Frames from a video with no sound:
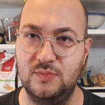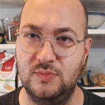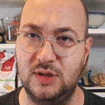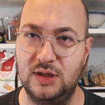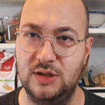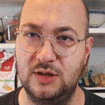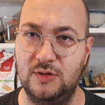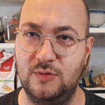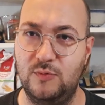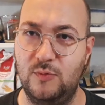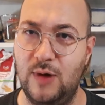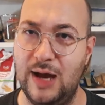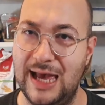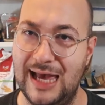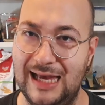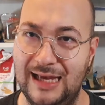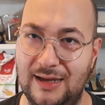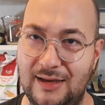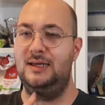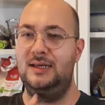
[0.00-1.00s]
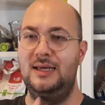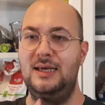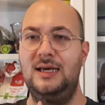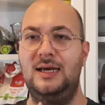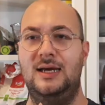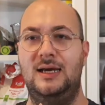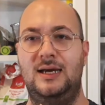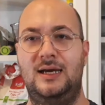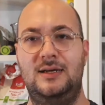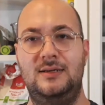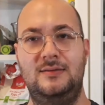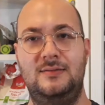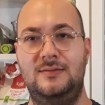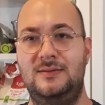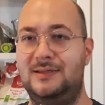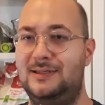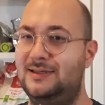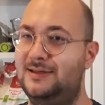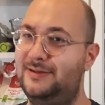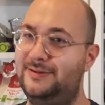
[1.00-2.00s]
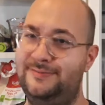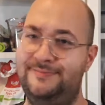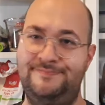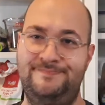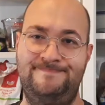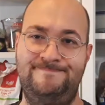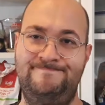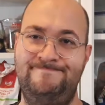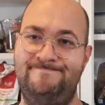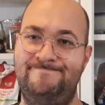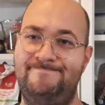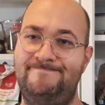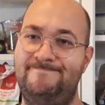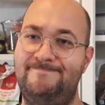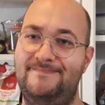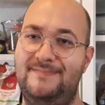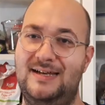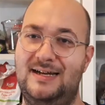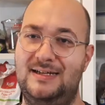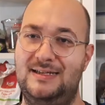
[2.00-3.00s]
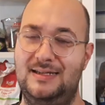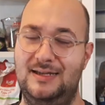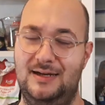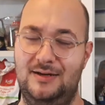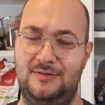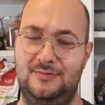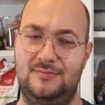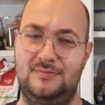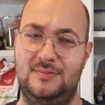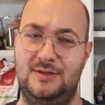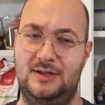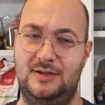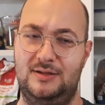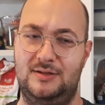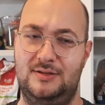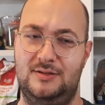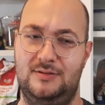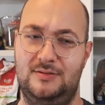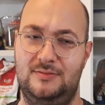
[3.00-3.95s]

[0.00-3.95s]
my way. Yeah, I don't know, like